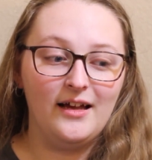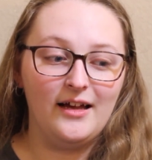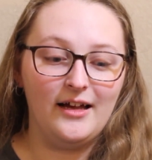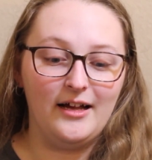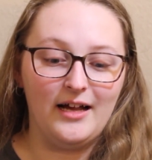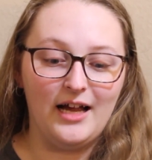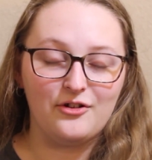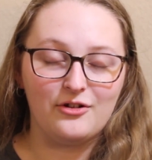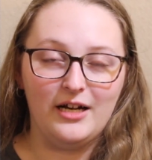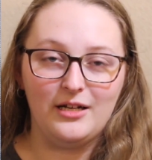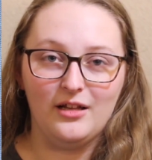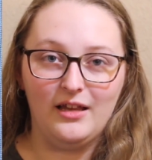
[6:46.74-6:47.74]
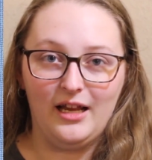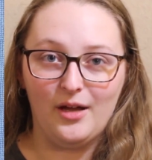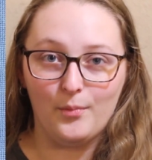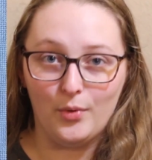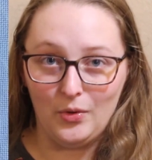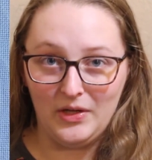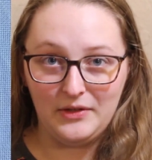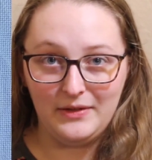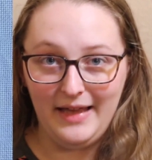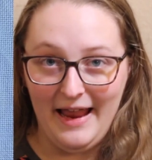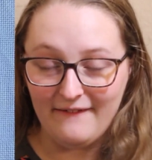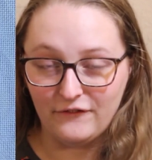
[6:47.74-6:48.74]
I tried to like pull
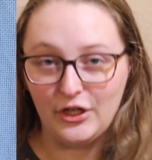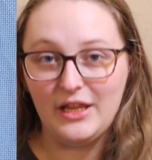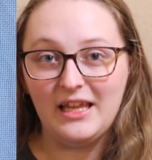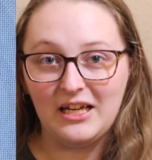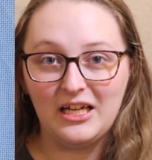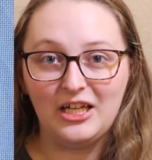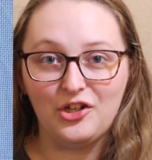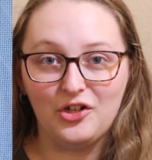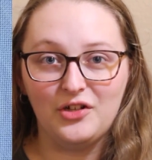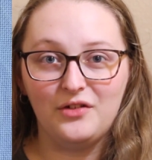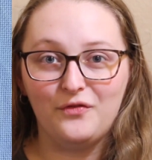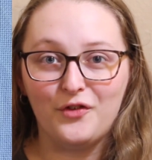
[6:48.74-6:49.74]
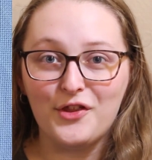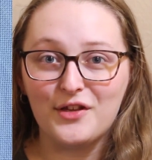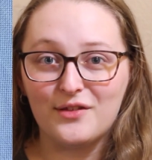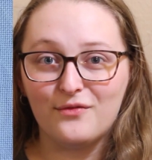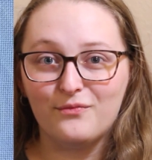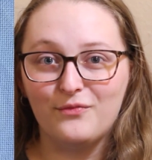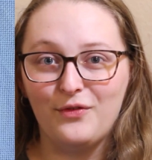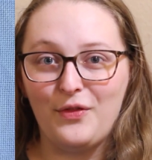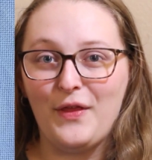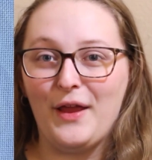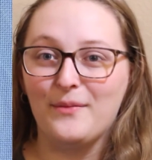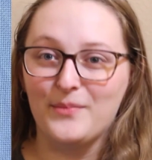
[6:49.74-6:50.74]
out everything I could for this
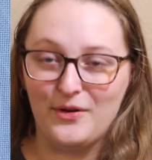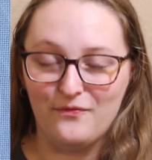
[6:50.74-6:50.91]
thing,